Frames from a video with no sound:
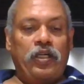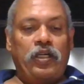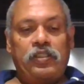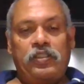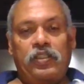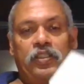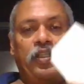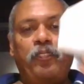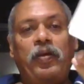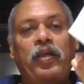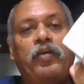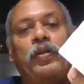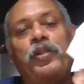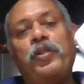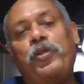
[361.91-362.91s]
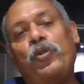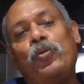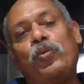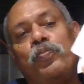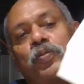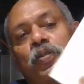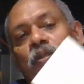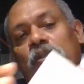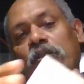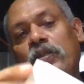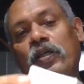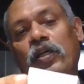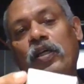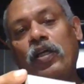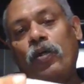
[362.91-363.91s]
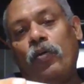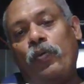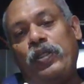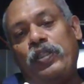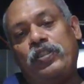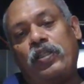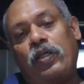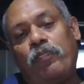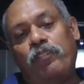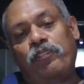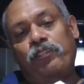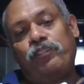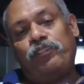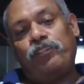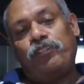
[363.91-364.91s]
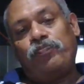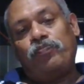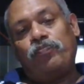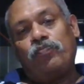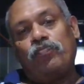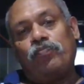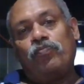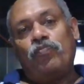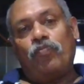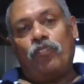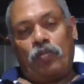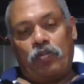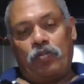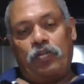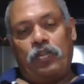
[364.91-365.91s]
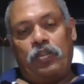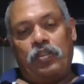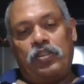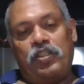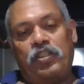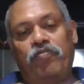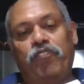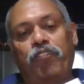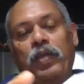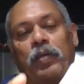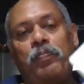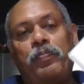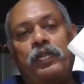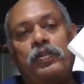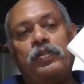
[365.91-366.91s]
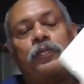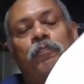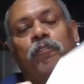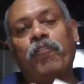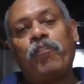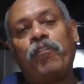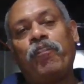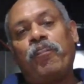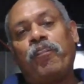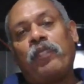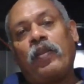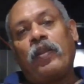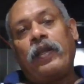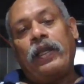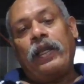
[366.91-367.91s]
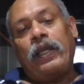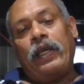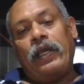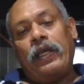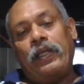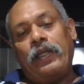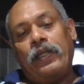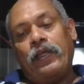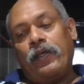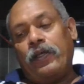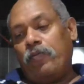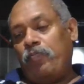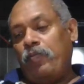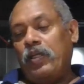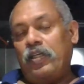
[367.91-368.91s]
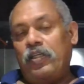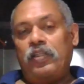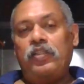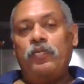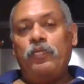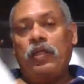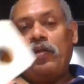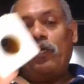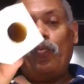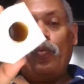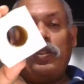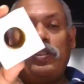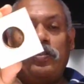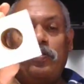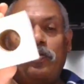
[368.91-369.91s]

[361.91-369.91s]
I said that make one cube with some stiff paper and make another one with a